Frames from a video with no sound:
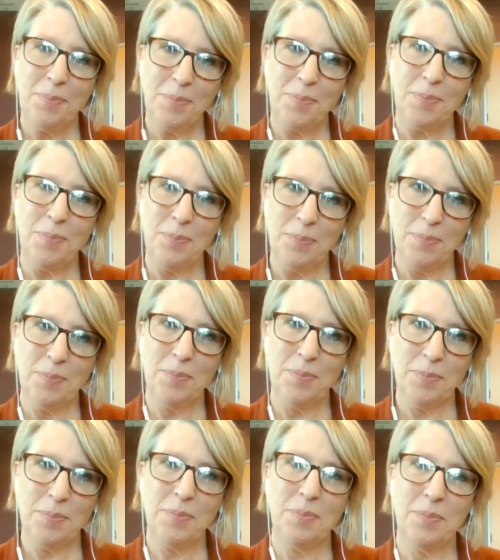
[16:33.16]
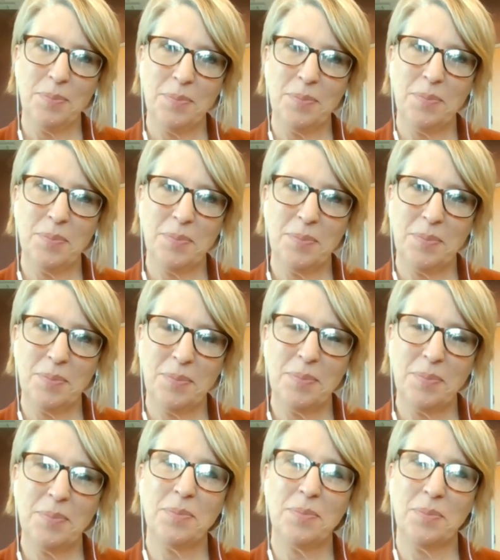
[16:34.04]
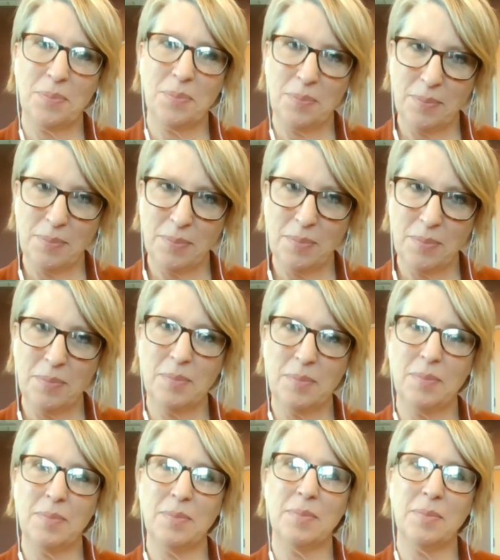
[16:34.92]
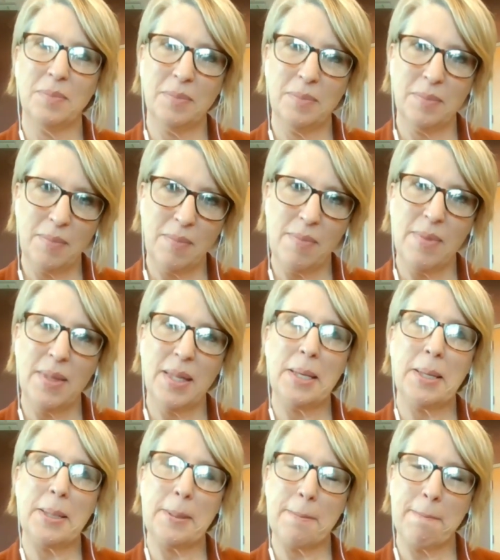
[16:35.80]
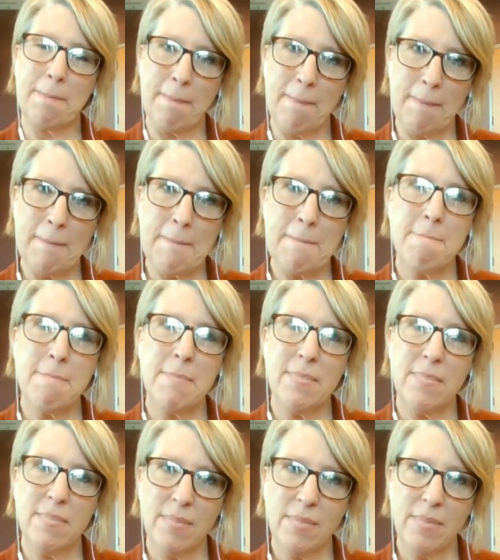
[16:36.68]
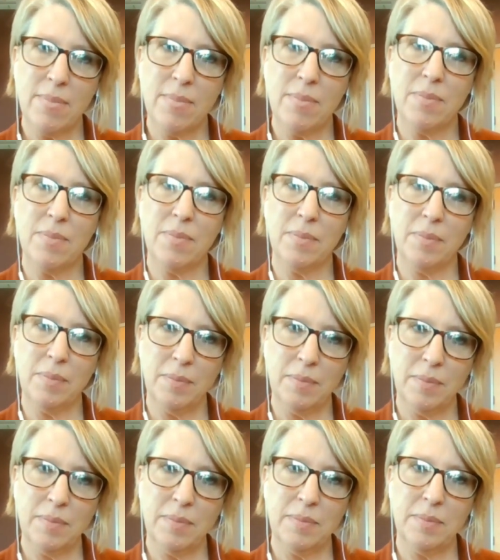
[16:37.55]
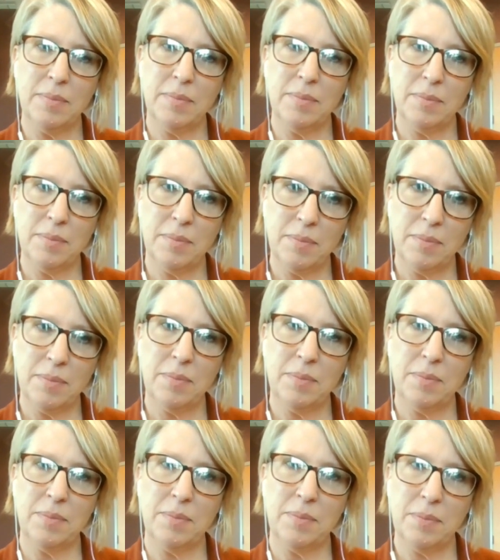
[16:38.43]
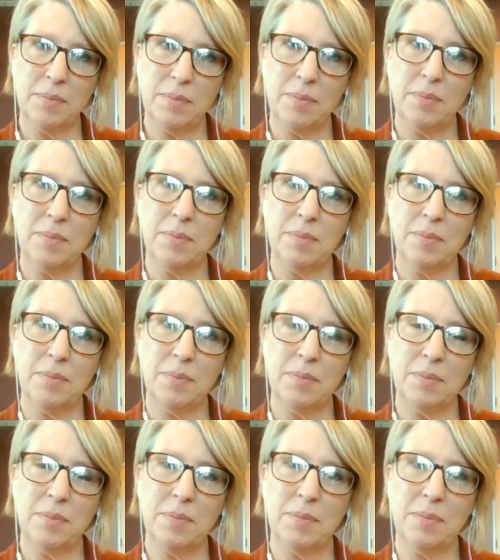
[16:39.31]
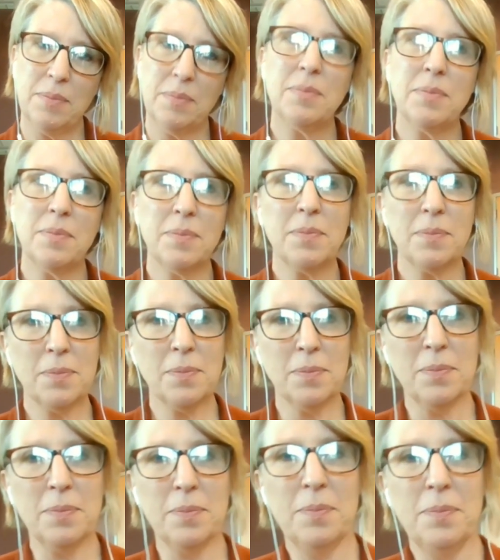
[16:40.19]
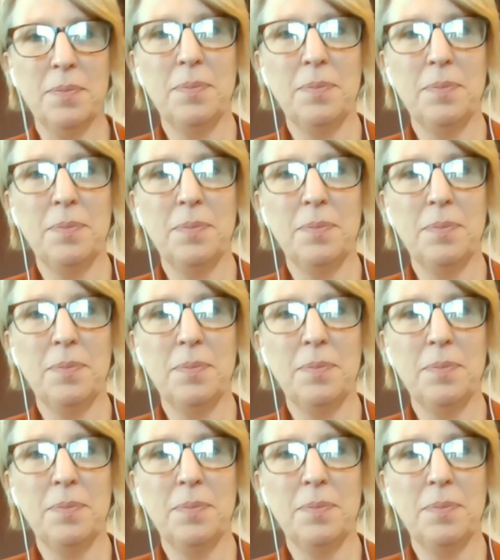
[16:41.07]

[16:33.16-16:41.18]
(silent)